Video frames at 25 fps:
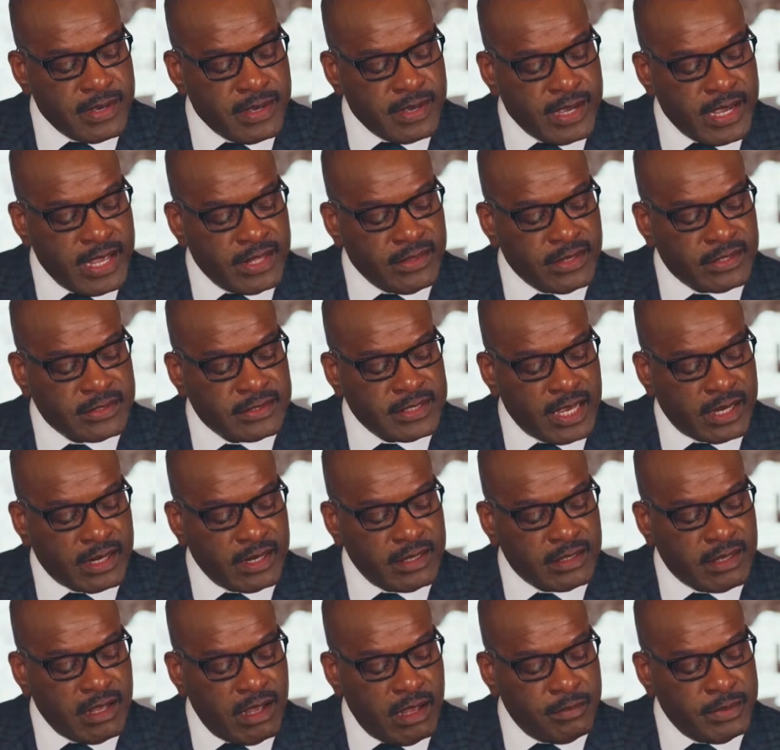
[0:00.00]
And the
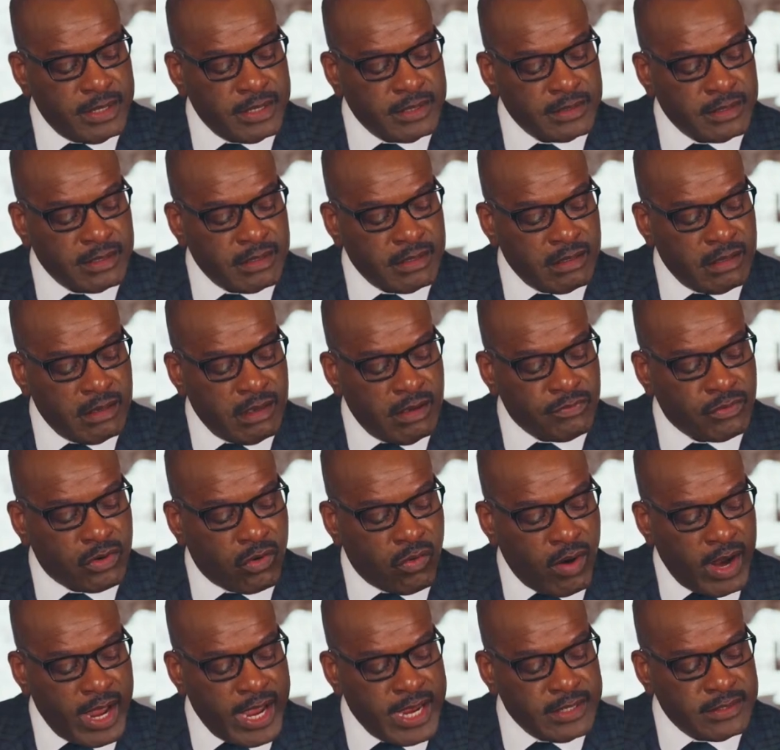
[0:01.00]
second coming of
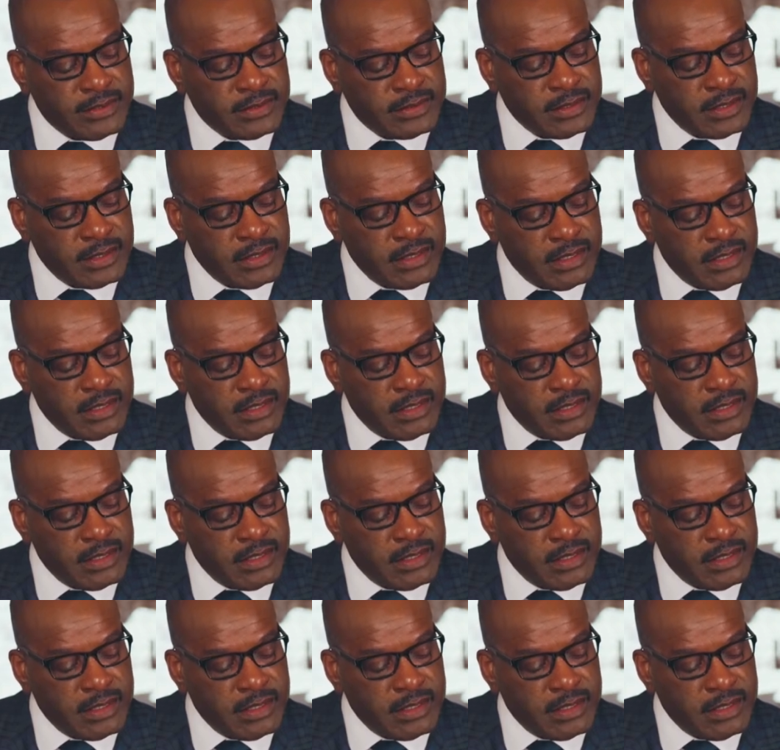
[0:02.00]
Christ